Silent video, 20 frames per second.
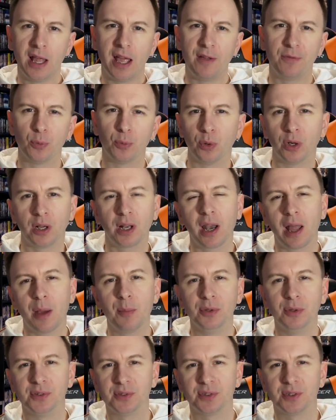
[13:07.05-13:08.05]
everyone
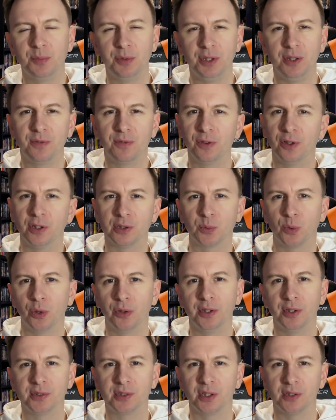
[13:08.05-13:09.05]
clamours to be the first
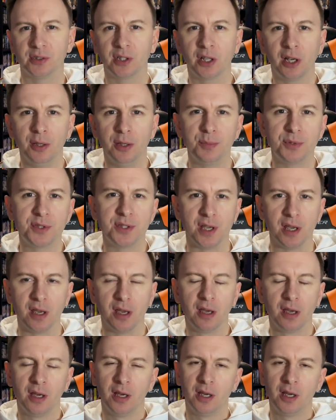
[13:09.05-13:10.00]
one that says clipped it